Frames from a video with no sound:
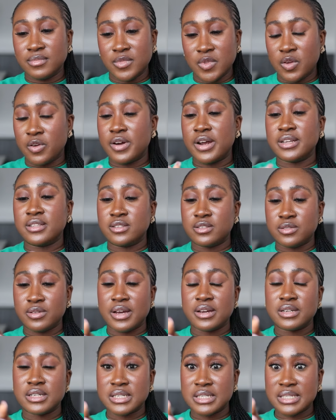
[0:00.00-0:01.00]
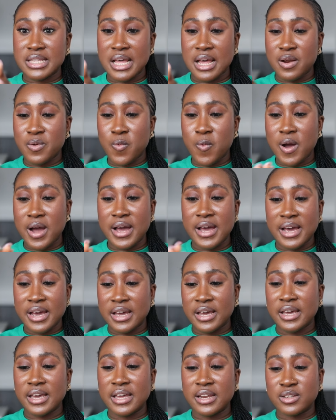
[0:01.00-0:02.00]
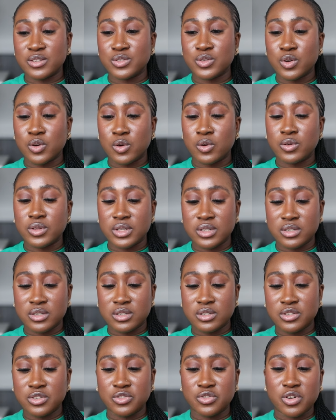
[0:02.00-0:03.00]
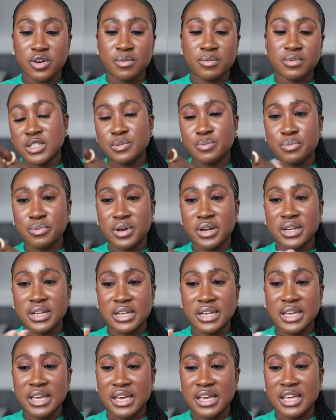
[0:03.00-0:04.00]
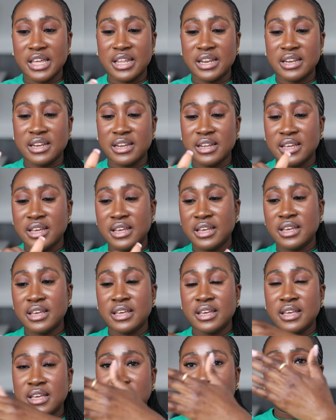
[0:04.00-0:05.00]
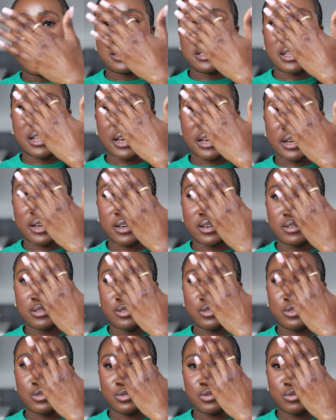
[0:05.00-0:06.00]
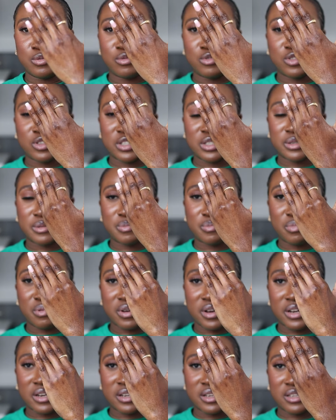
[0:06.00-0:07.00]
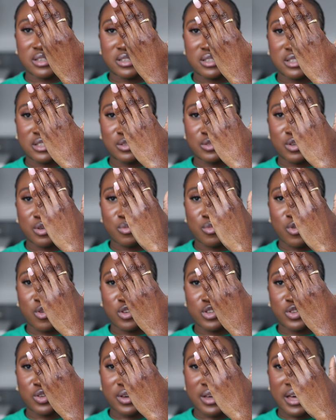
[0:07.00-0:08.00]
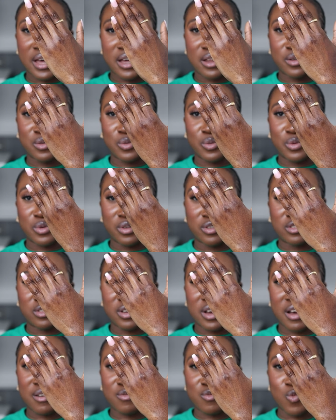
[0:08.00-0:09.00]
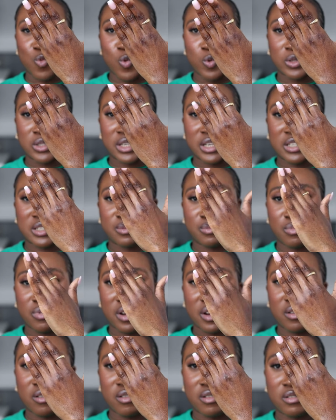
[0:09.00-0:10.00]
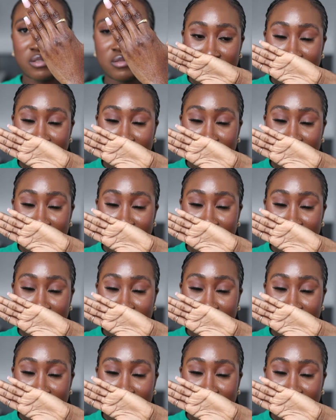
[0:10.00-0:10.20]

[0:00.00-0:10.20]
Alright, so I understand why it is called a serum. Spread it in. It's like you just spread a serum on your hand or you have water spread on.